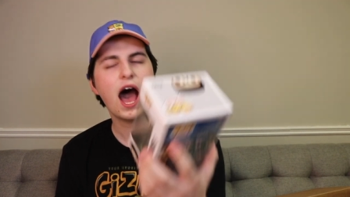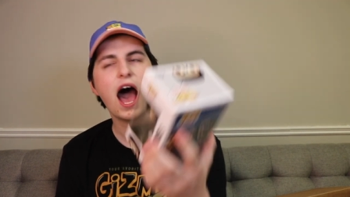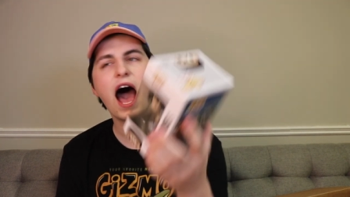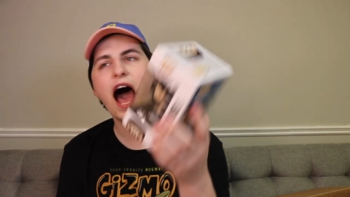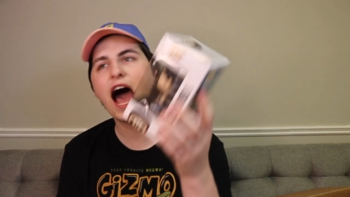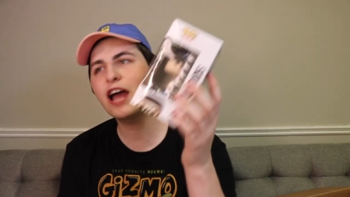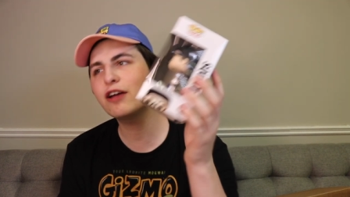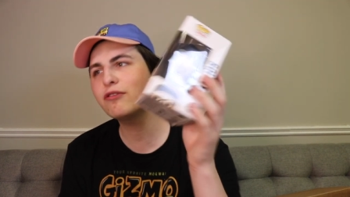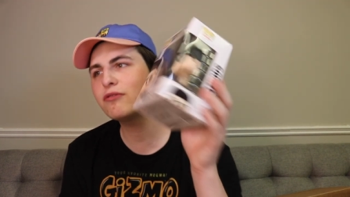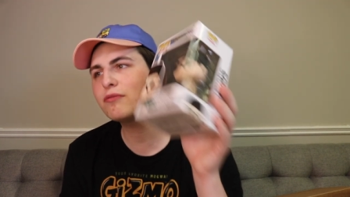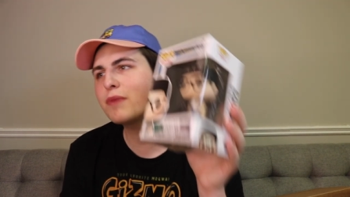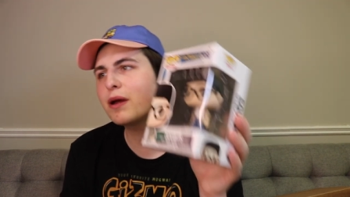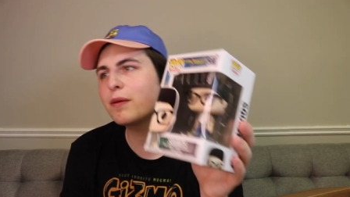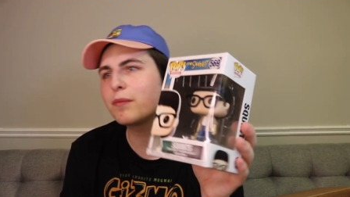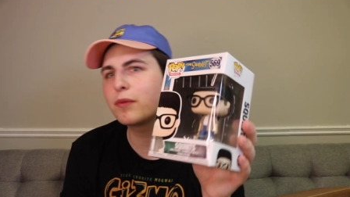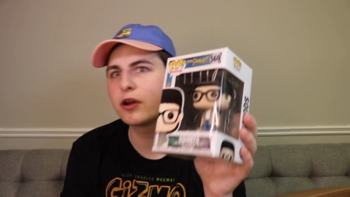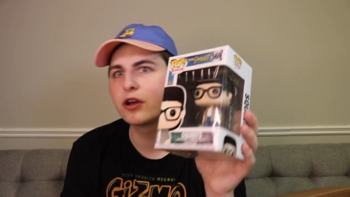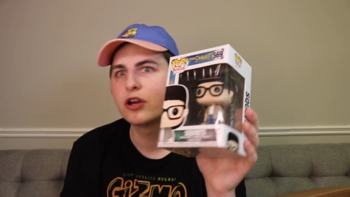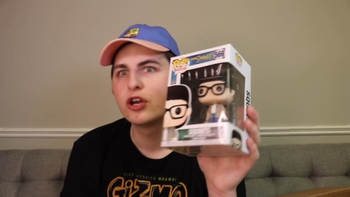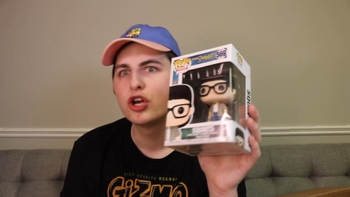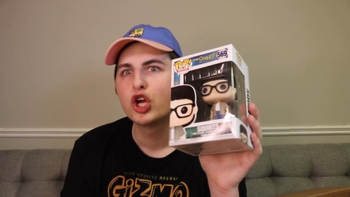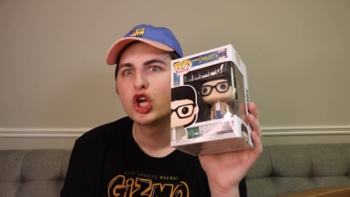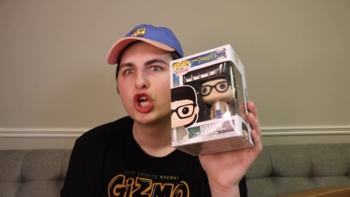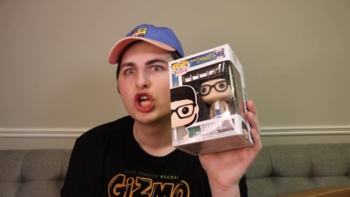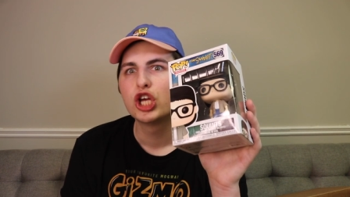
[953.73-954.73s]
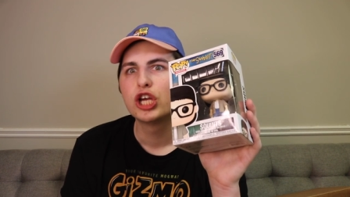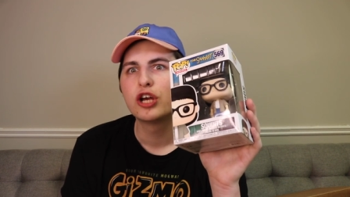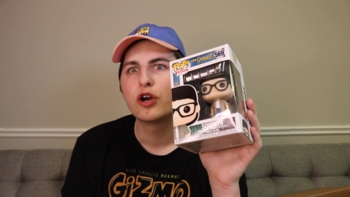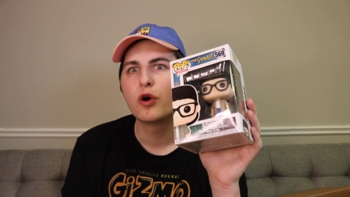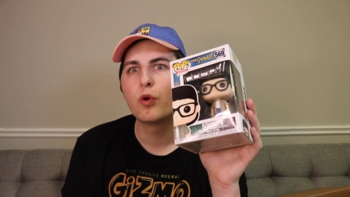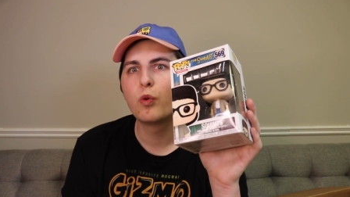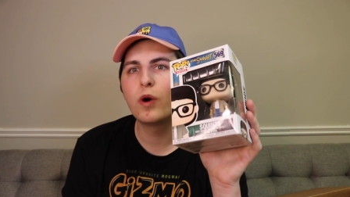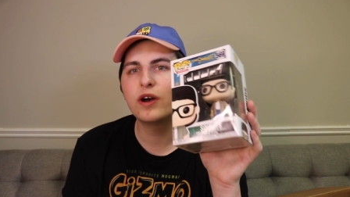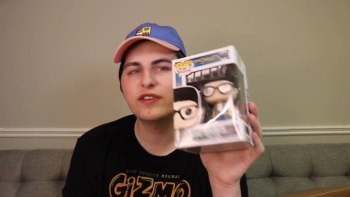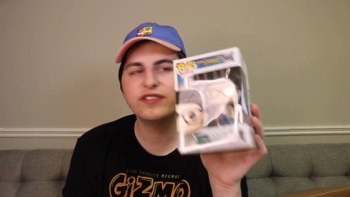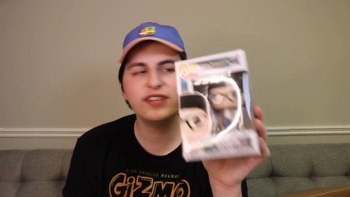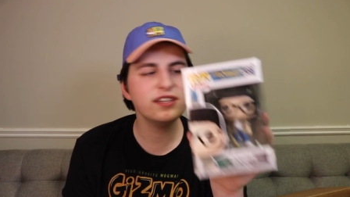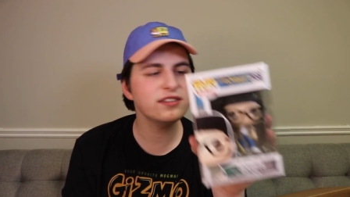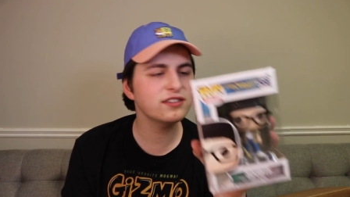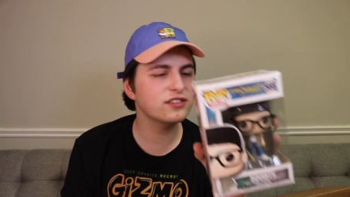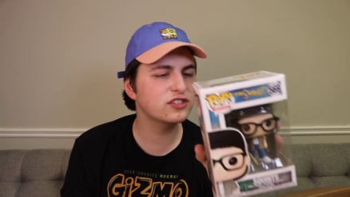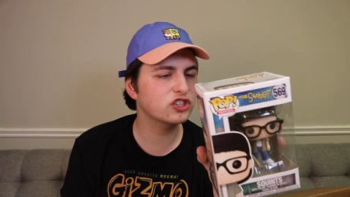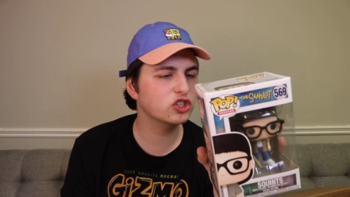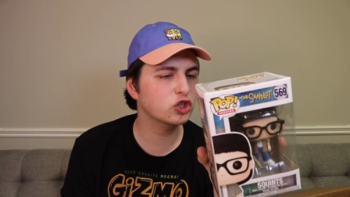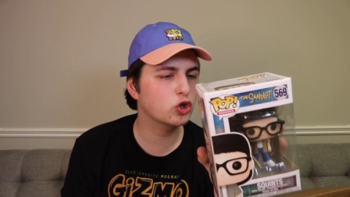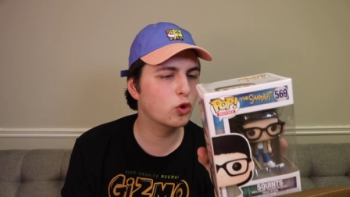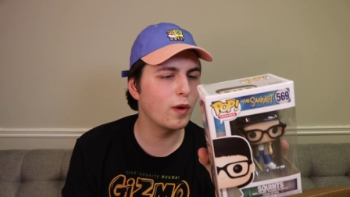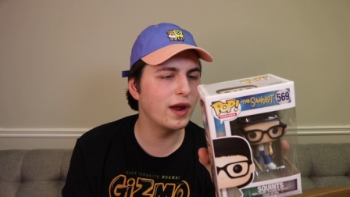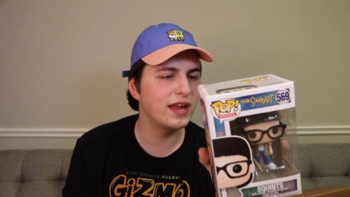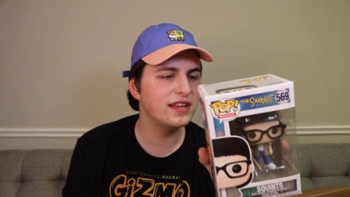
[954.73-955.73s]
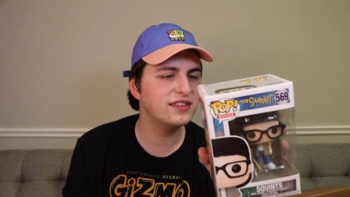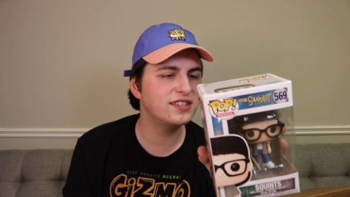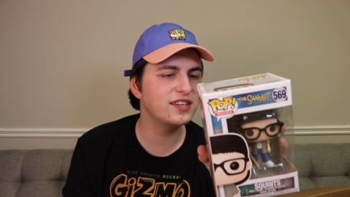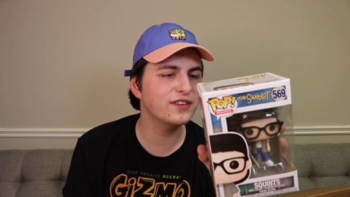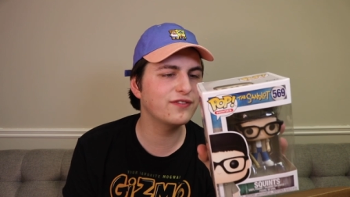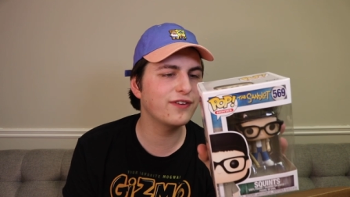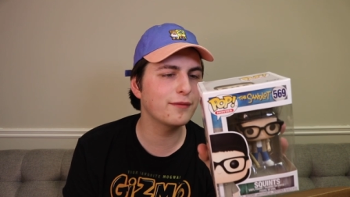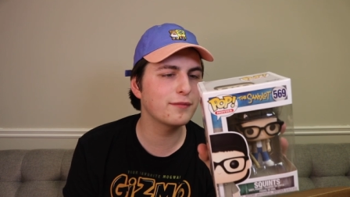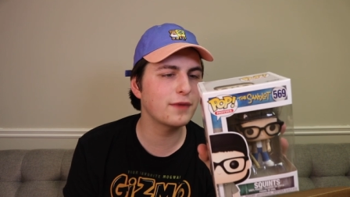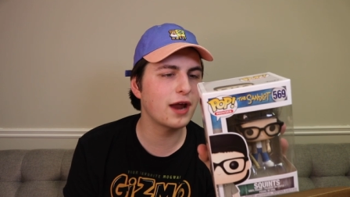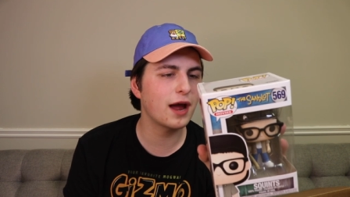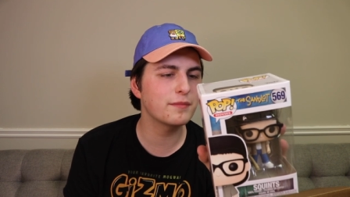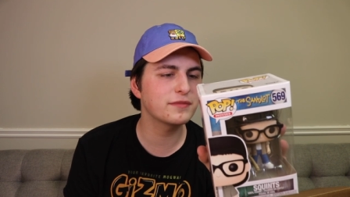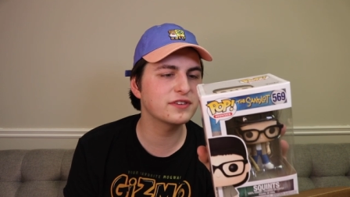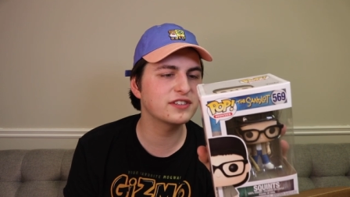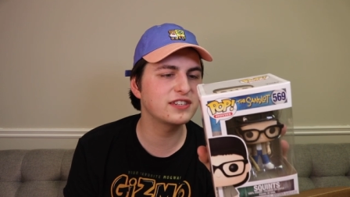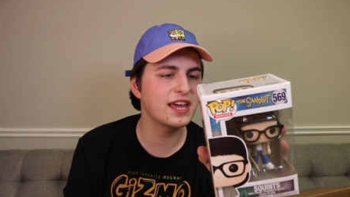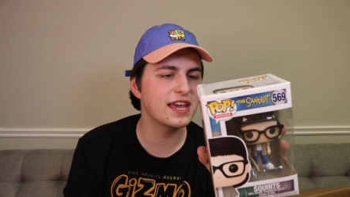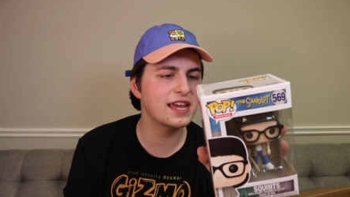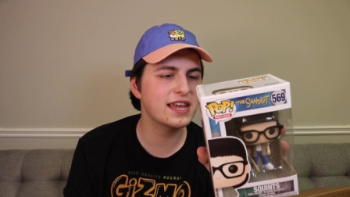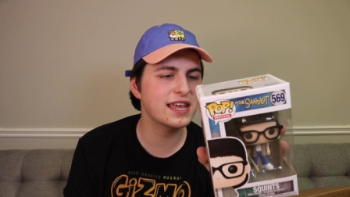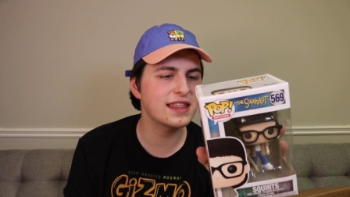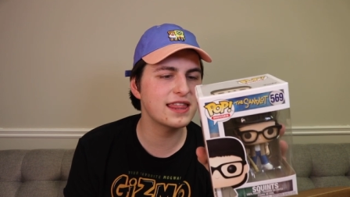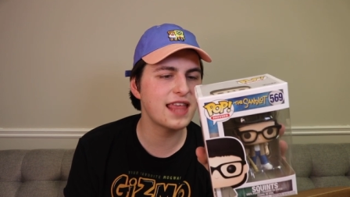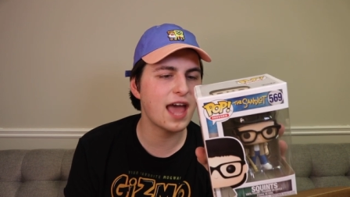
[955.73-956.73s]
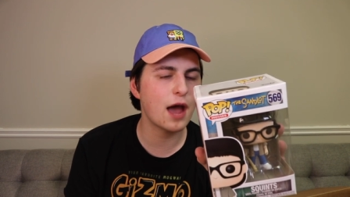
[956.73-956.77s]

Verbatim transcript: I remember, was it Squints, if I'm not mistaken,